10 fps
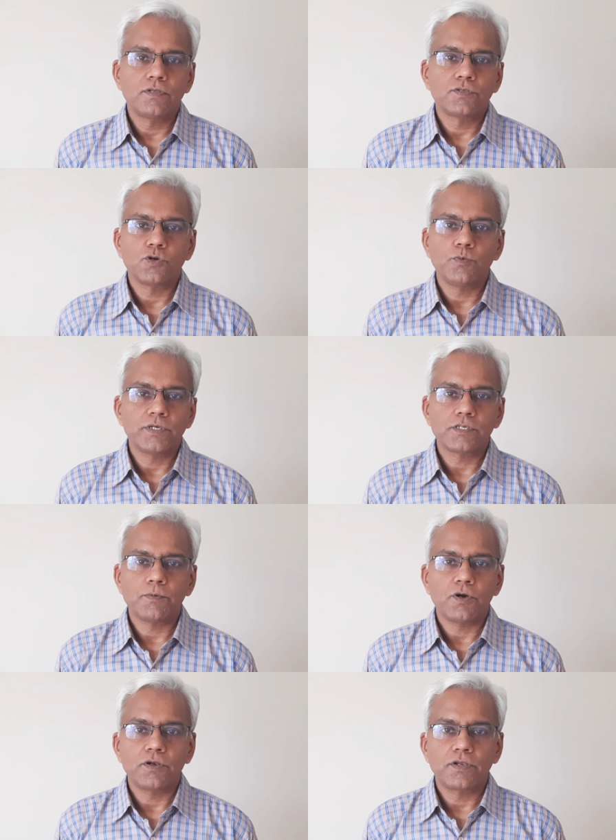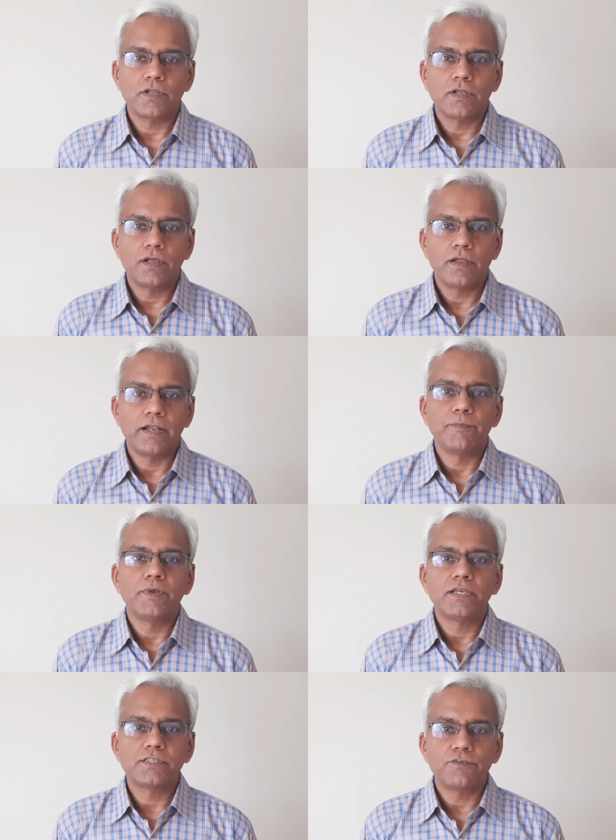so much about
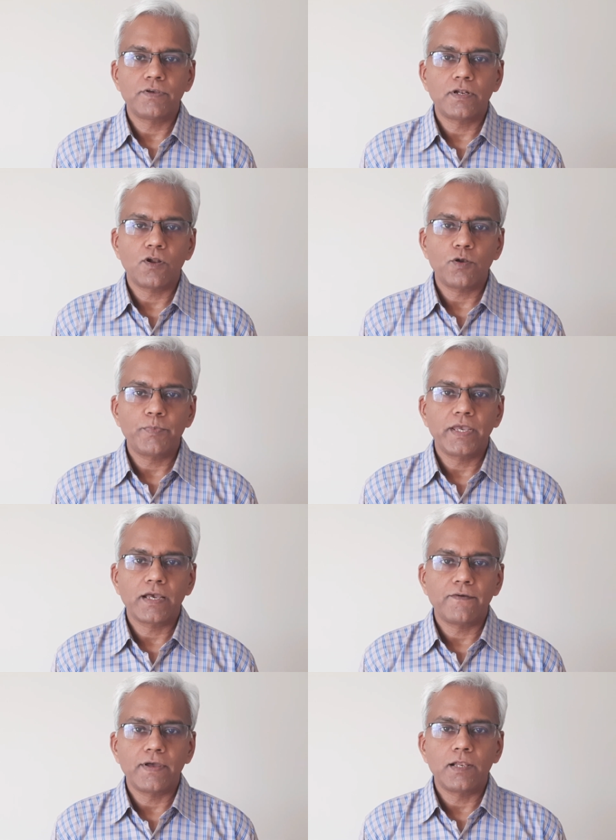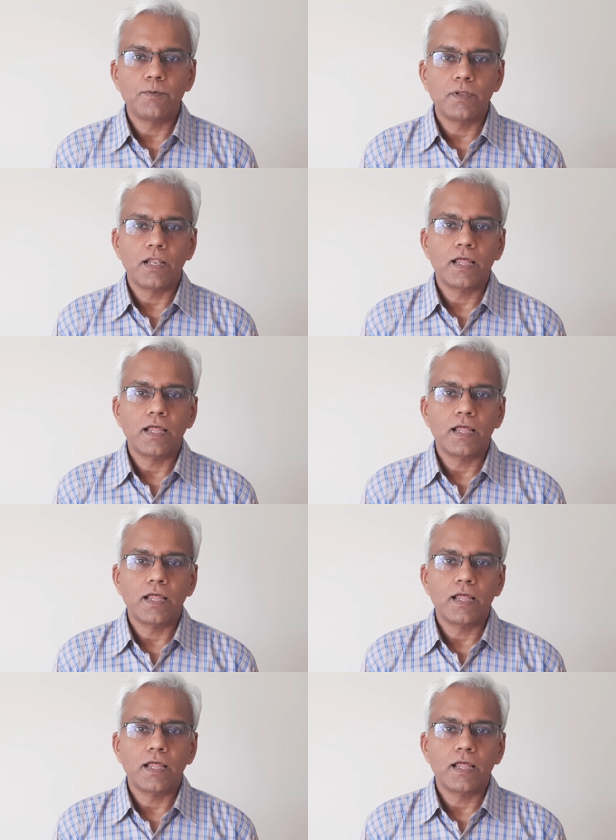remdesivir not being available